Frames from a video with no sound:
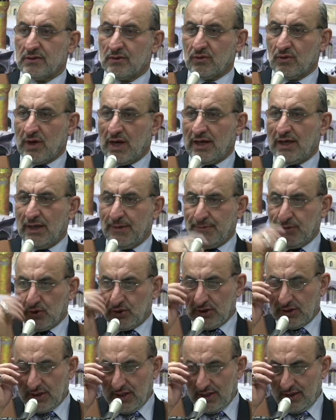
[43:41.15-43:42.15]
Why he put
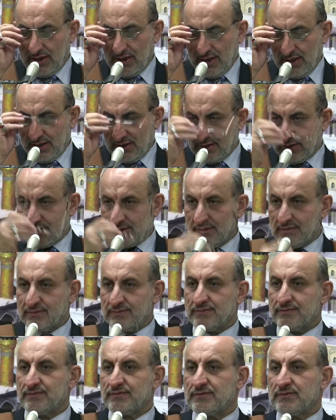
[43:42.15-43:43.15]
it at the end?
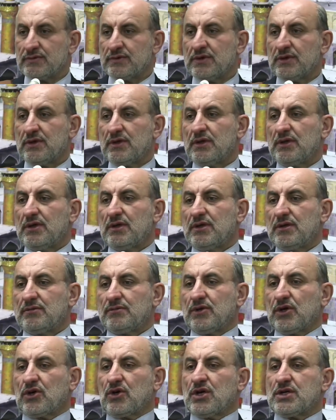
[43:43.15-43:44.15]

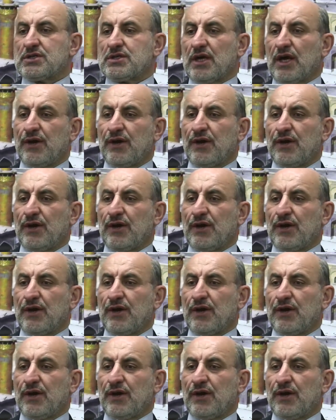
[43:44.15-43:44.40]
Because